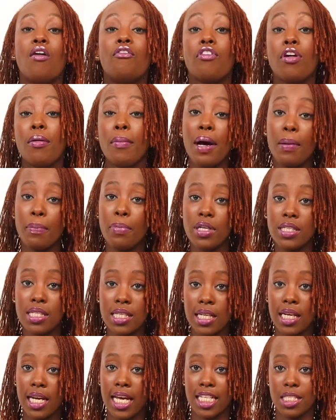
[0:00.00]
From my
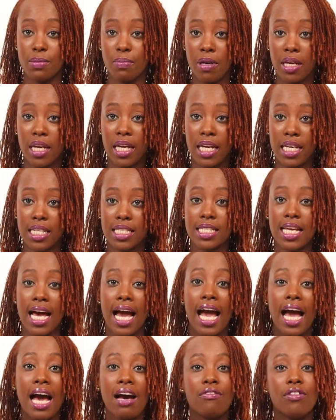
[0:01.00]
personal experience,
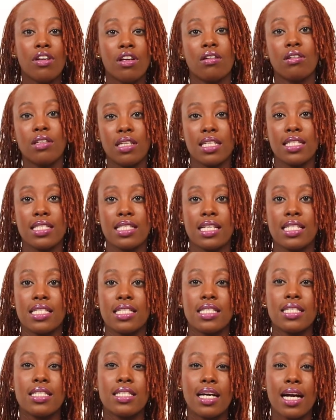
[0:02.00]
I have noticed that
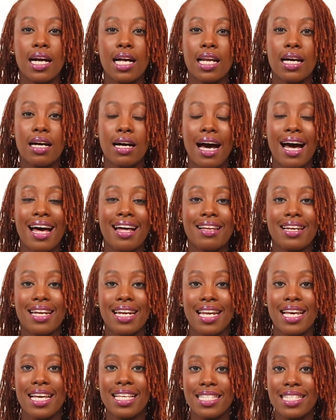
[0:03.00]
these colors are
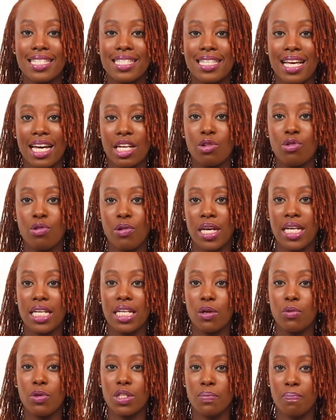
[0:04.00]
less
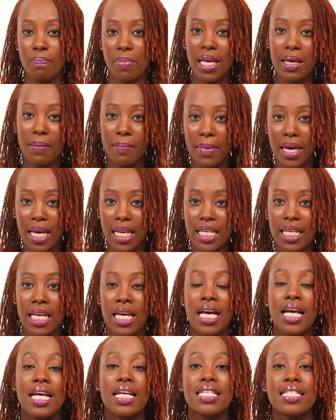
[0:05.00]
saturated with pigment
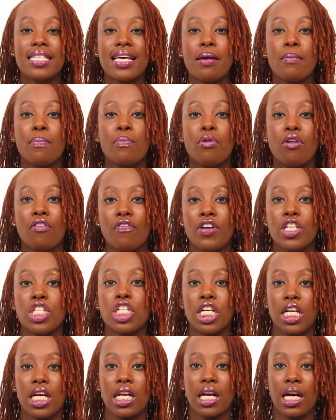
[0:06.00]
than
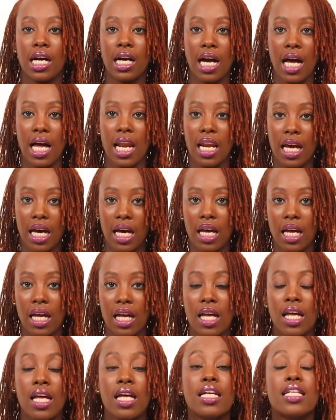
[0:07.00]
professional color.
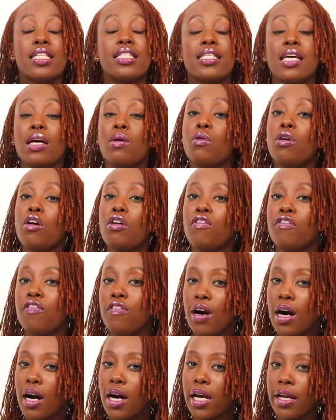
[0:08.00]
They work
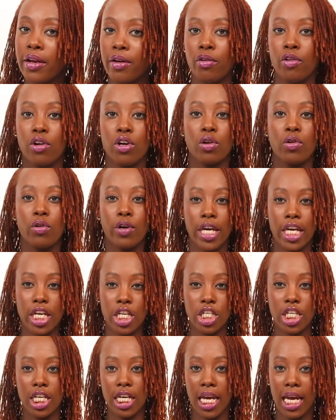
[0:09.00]
fine on
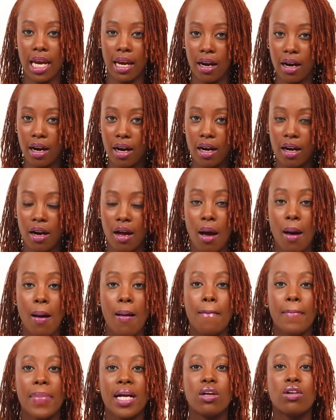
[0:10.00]
Caucasian hair,
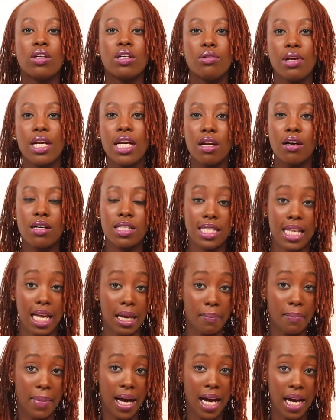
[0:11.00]
but on dreadlocks
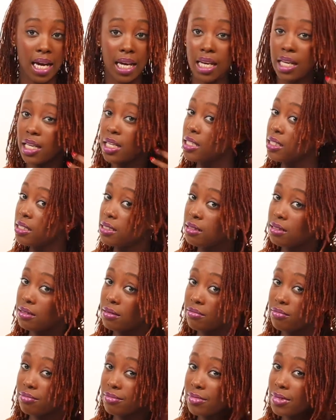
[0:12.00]
like mine,
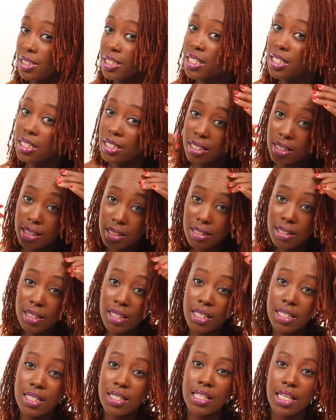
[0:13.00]

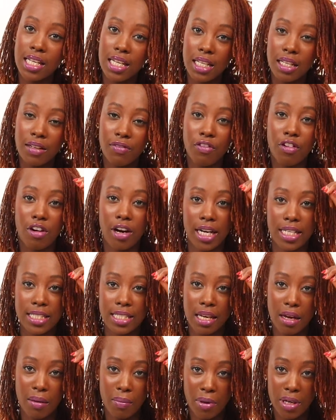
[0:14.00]
this needs, for
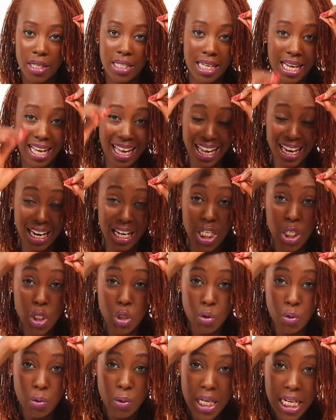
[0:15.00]
example, the color
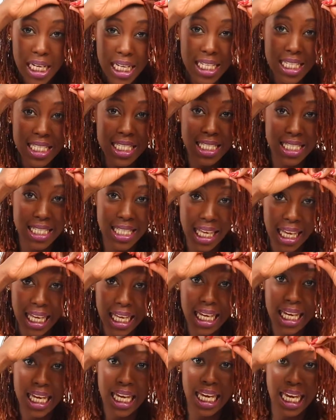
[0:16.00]
to really
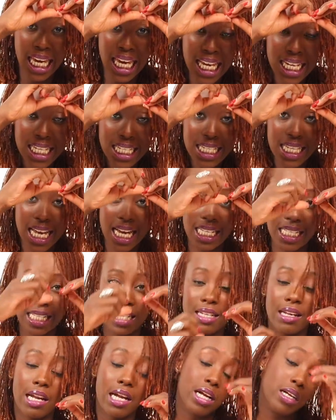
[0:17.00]
sink inside
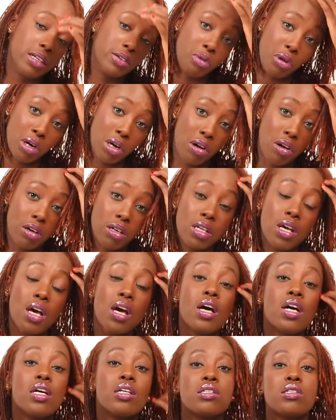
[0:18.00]
the dreadlock.
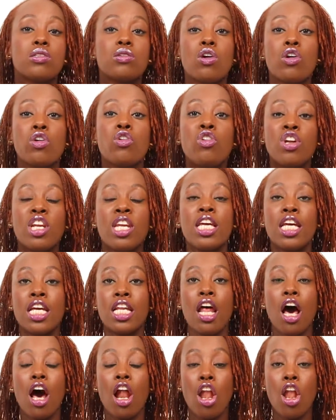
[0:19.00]
So you
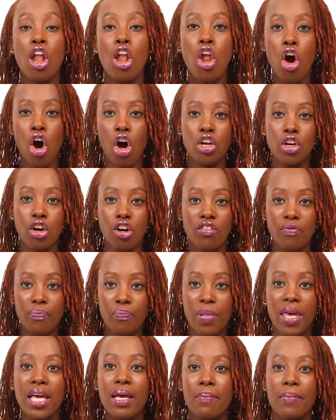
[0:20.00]
need a lot
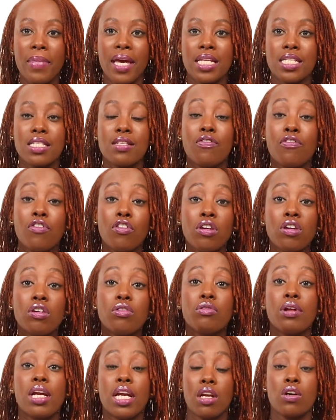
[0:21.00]
of pigments for
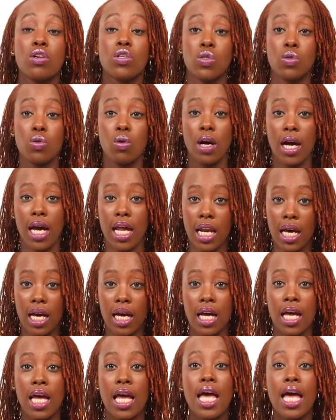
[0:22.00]
your dreadlocks to
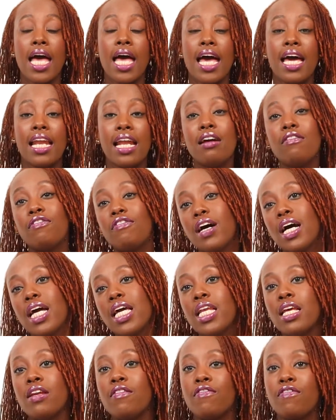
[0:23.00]
color. And I
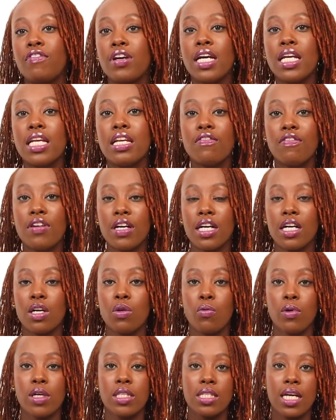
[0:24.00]
find it very
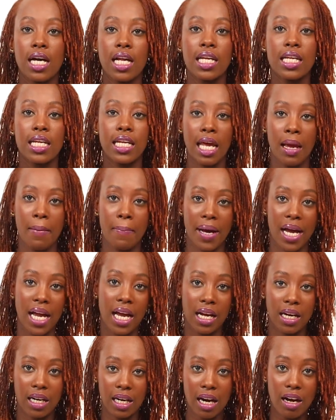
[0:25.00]
difficult with color that I buy
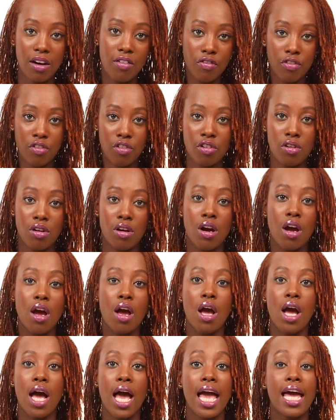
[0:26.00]
at Carrefour,
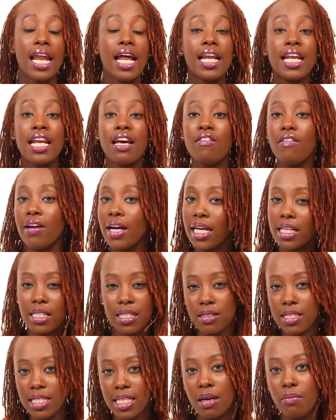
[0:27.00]
and I never get
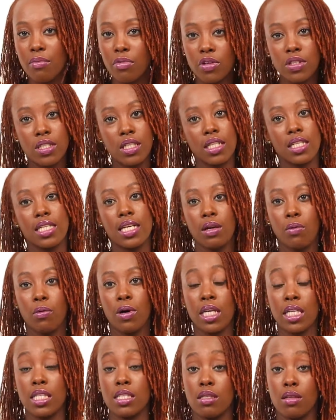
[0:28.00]
the same result that
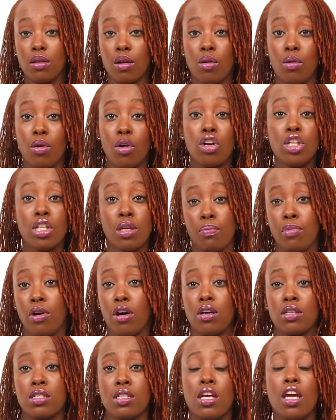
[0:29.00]
what's on the
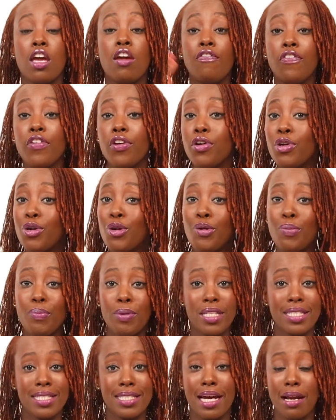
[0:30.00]
box. If you do,
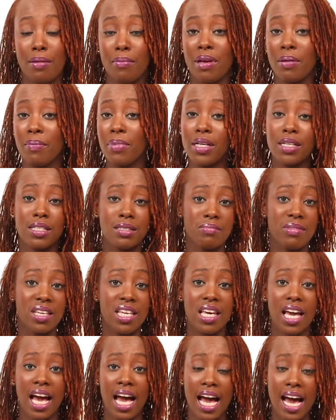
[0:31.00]
please tell me, because
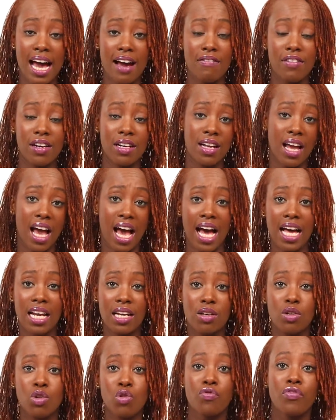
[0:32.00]
I haven't
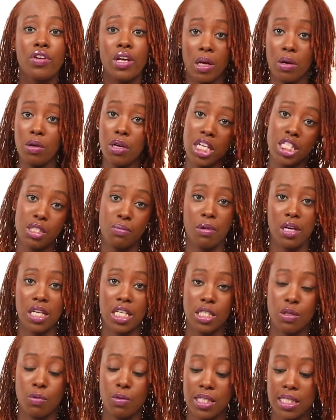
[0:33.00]
had very good
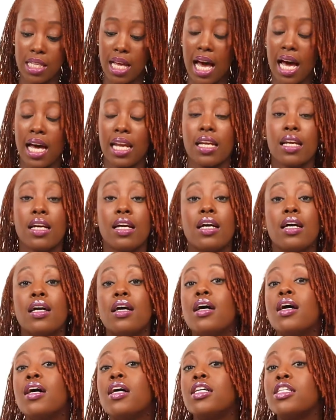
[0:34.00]
experience with that.
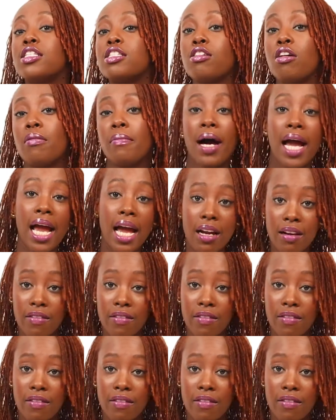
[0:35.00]
So my